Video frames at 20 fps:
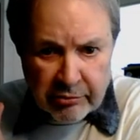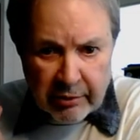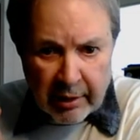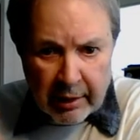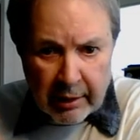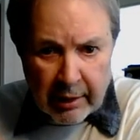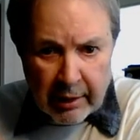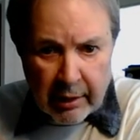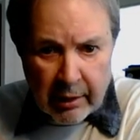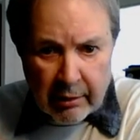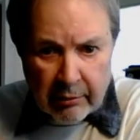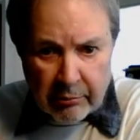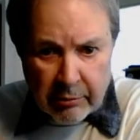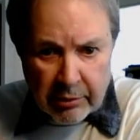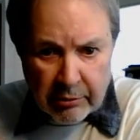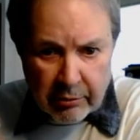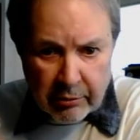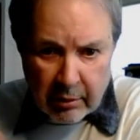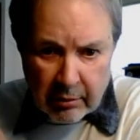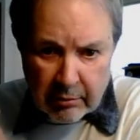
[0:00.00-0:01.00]
and we
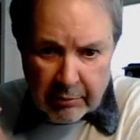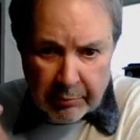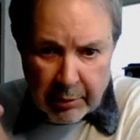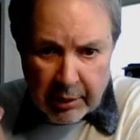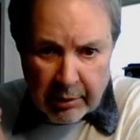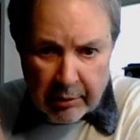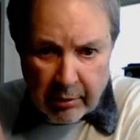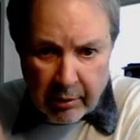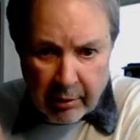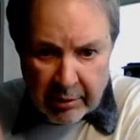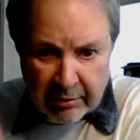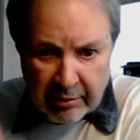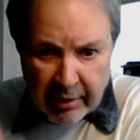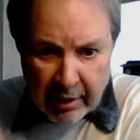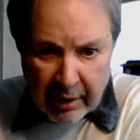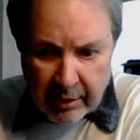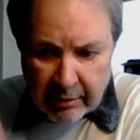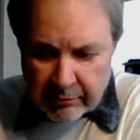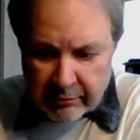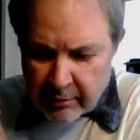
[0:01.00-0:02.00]
talked about our
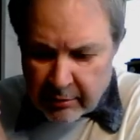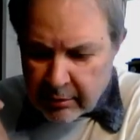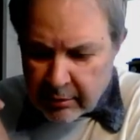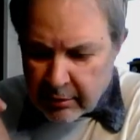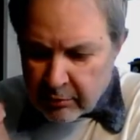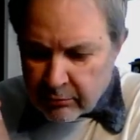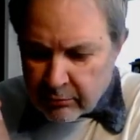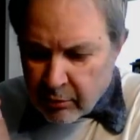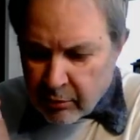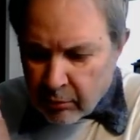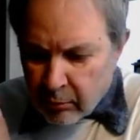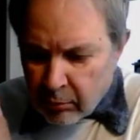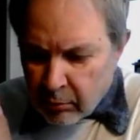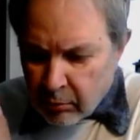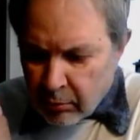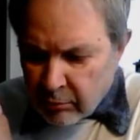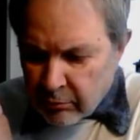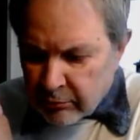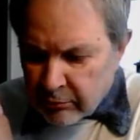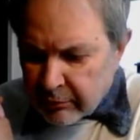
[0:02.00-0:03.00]
task and its
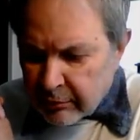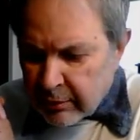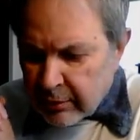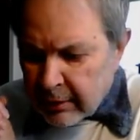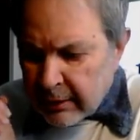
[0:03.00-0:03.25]
goals,